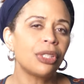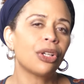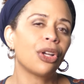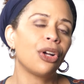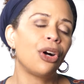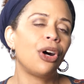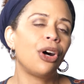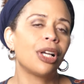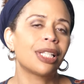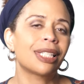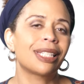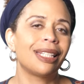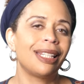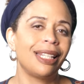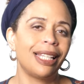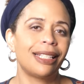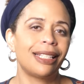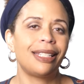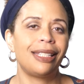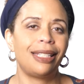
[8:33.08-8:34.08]
to cause
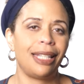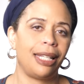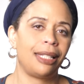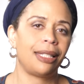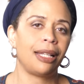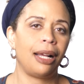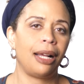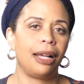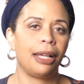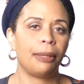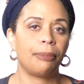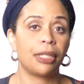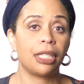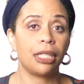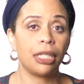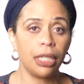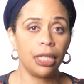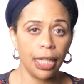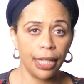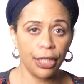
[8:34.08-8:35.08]
less daytime
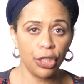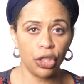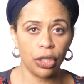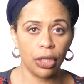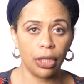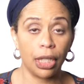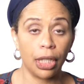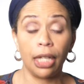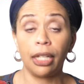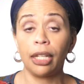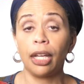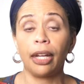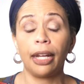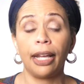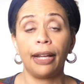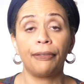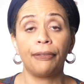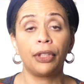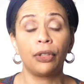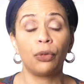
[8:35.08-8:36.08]
sedation and not
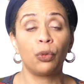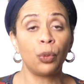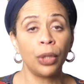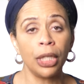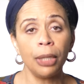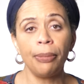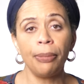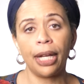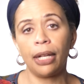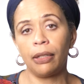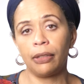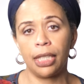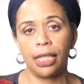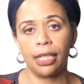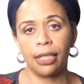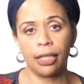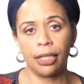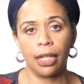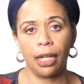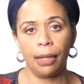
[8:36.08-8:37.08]
have the rebound
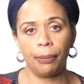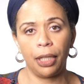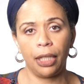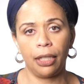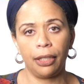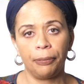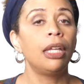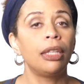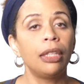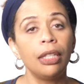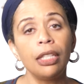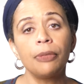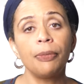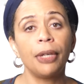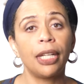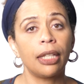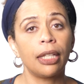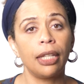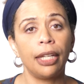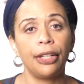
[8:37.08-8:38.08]
insomnia. These
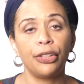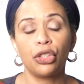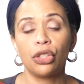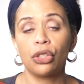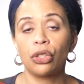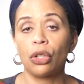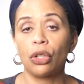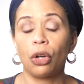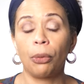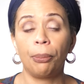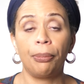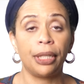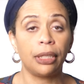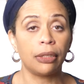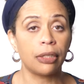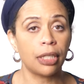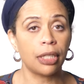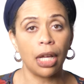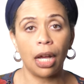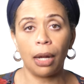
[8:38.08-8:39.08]
medications are
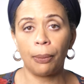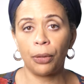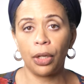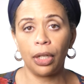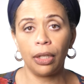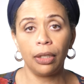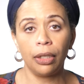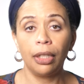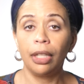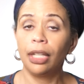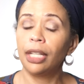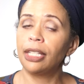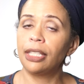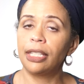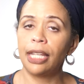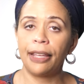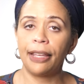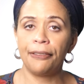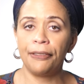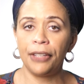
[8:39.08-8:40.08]
Belsomra,
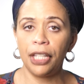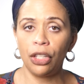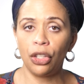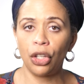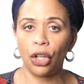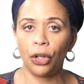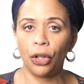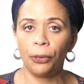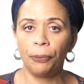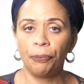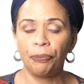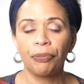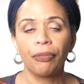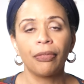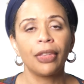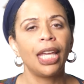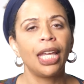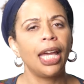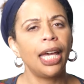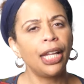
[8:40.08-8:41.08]
Dayvigo,
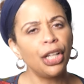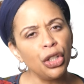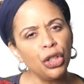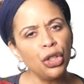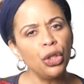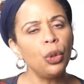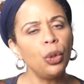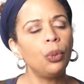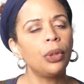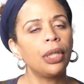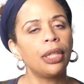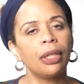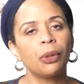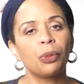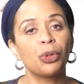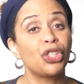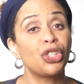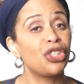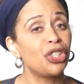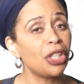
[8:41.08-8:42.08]
and a new one that
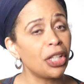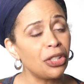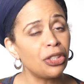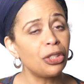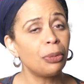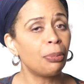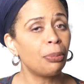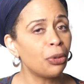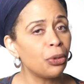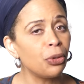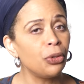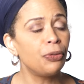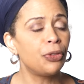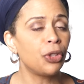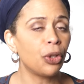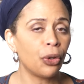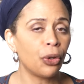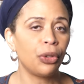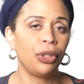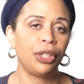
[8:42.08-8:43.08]
was just approved
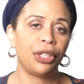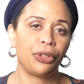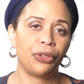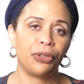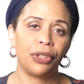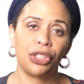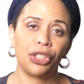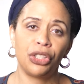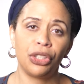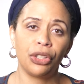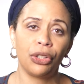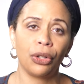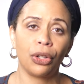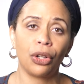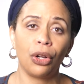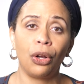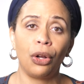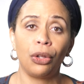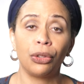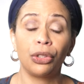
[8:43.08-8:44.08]
earlier this year
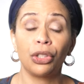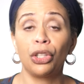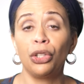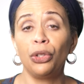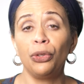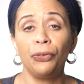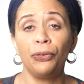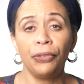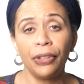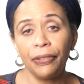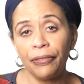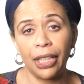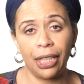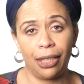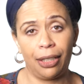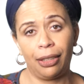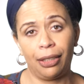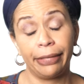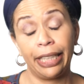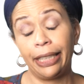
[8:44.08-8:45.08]
called
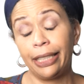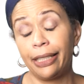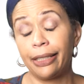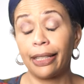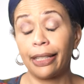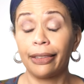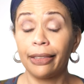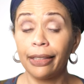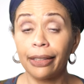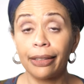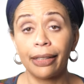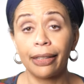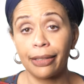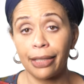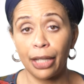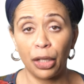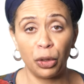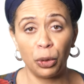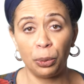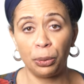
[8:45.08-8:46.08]
Quviviq. At least I think that's
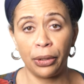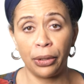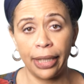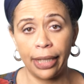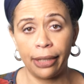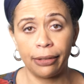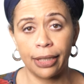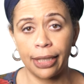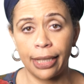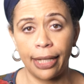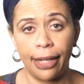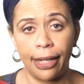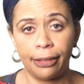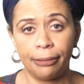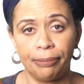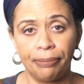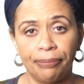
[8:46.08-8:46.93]
how you pronounce that.